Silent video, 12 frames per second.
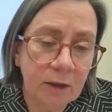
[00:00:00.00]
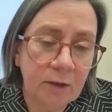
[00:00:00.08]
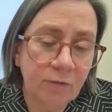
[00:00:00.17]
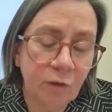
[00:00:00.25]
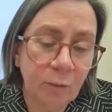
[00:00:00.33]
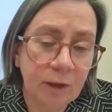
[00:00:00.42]

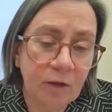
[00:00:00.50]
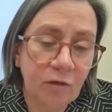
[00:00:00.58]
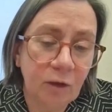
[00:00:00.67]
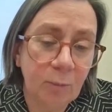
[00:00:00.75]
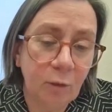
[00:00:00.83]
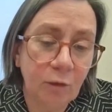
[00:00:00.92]

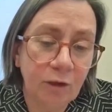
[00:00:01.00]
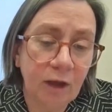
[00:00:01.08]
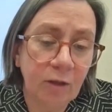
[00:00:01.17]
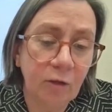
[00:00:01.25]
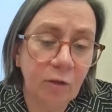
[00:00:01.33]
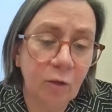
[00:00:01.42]
information and pull
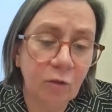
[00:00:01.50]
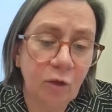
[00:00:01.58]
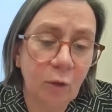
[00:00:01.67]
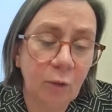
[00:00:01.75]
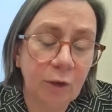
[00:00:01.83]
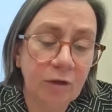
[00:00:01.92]
together those
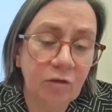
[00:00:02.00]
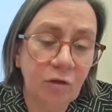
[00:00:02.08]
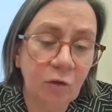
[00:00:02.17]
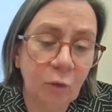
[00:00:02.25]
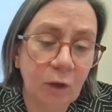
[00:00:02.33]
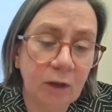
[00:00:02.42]

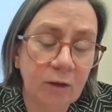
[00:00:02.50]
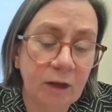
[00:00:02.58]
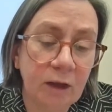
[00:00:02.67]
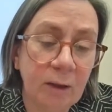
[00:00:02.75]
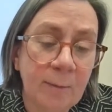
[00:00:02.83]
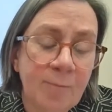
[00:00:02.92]
coalitions
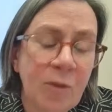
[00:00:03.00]
quickly